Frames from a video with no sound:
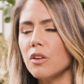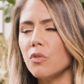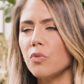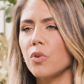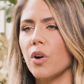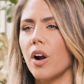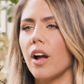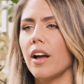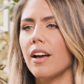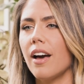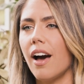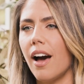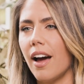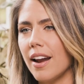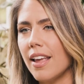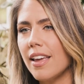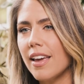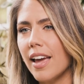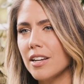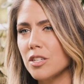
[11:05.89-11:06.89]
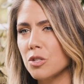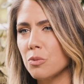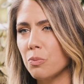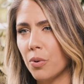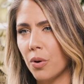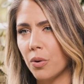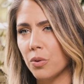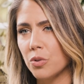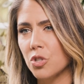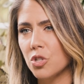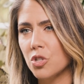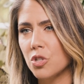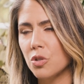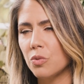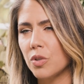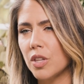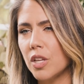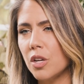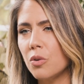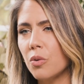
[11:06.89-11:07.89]
for a cutting-edge approach to
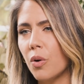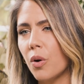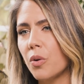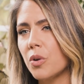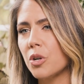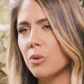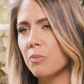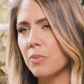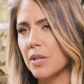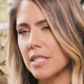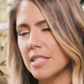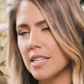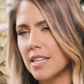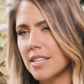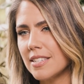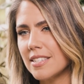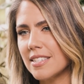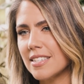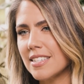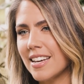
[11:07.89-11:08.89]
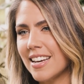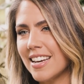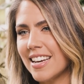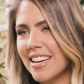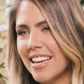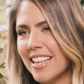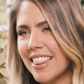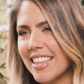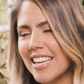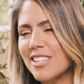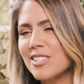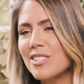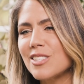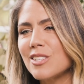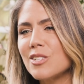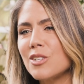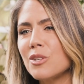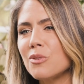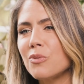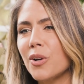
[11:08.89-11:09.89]
really grow your business, the
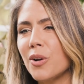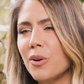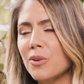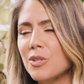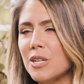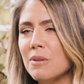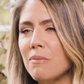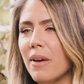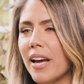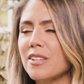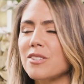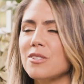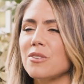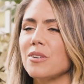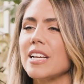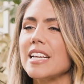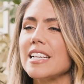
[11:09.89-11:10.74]
Institute for Coaching Mastery